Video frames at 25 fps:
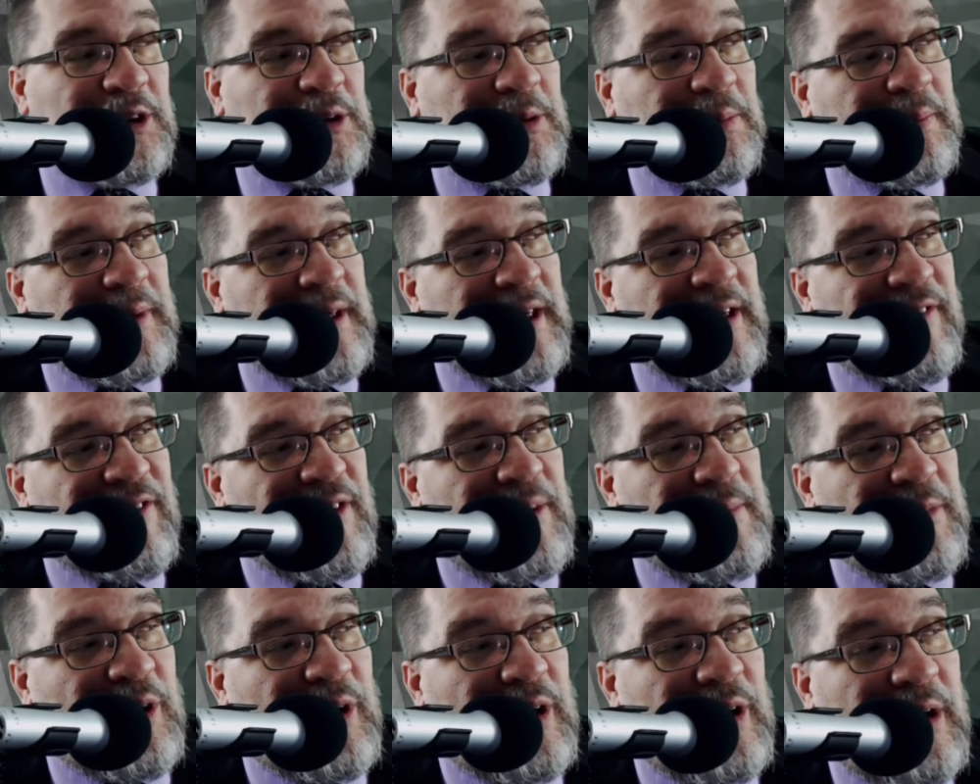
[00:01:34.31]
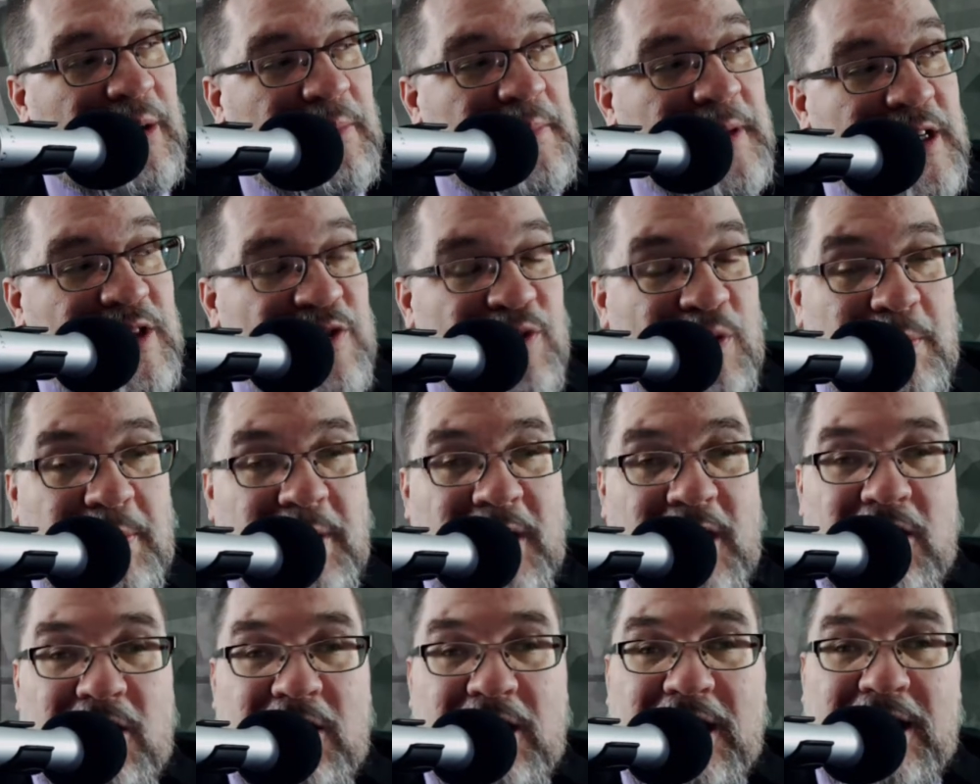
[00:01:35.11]
But if I'm doing peaceful
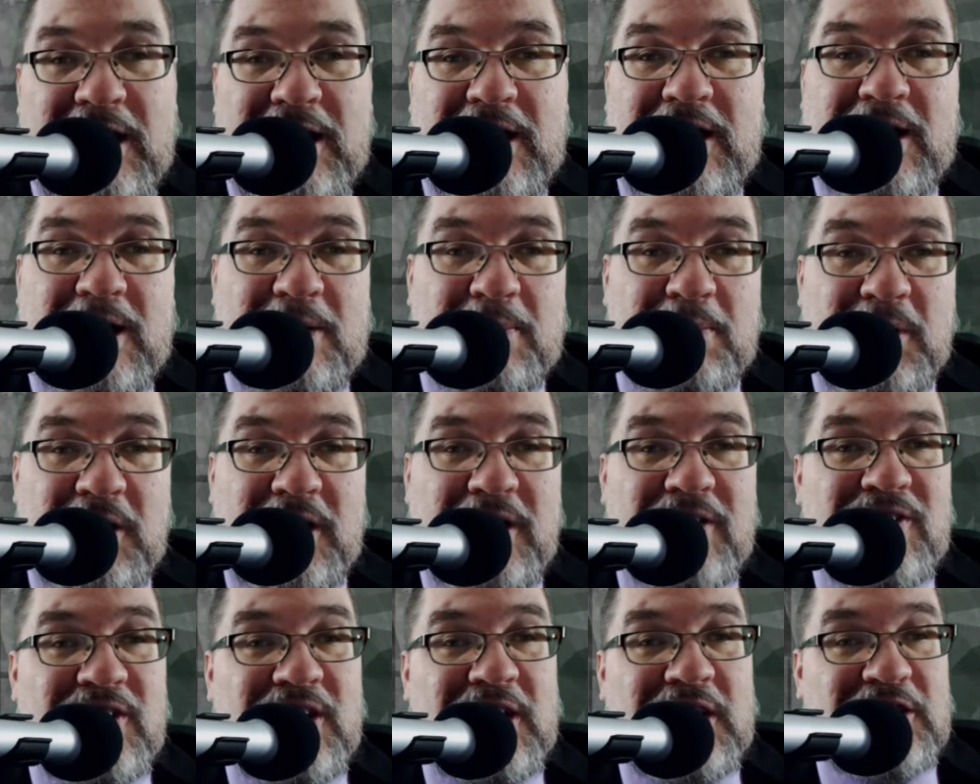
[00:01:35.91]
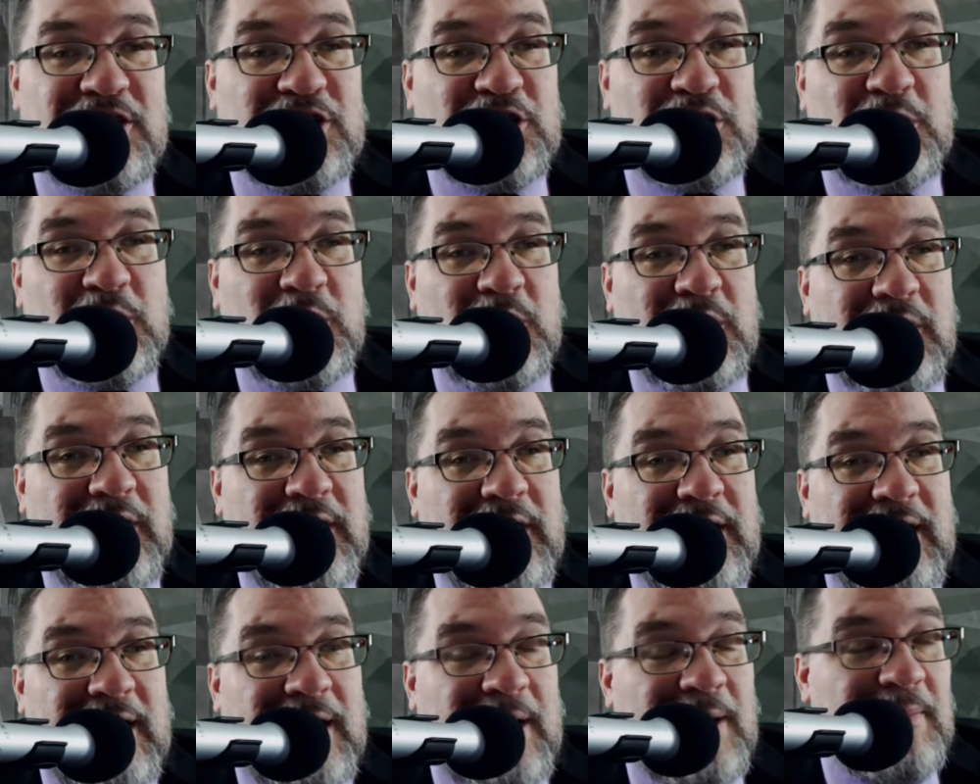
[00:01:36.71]
parenting and I believe in unschooling,
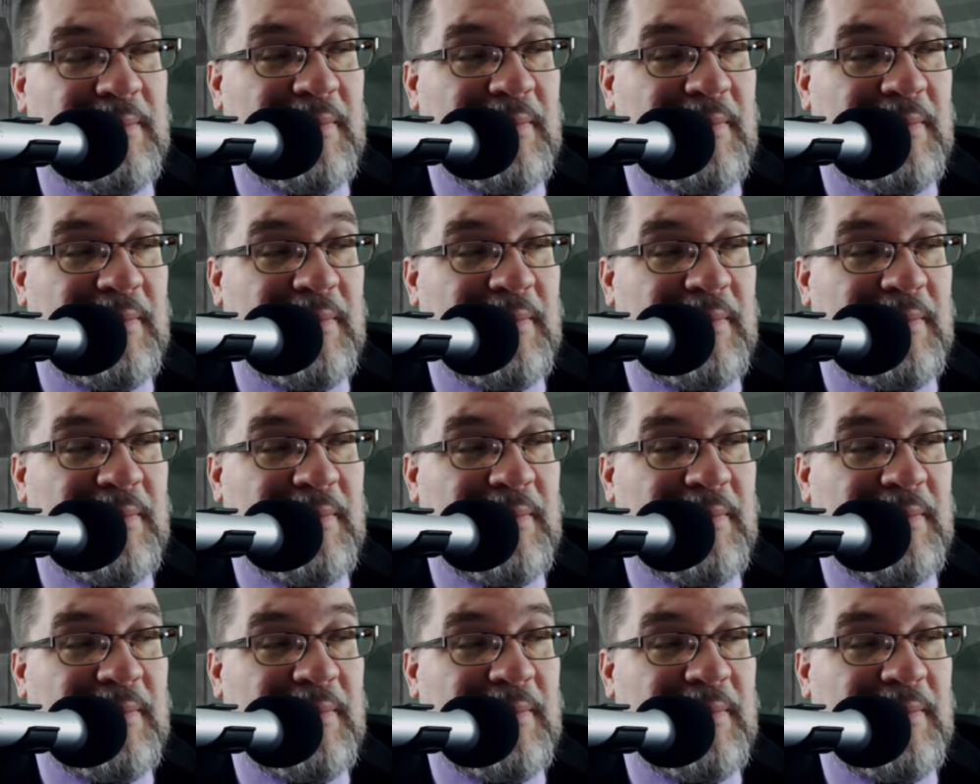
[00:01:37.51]
I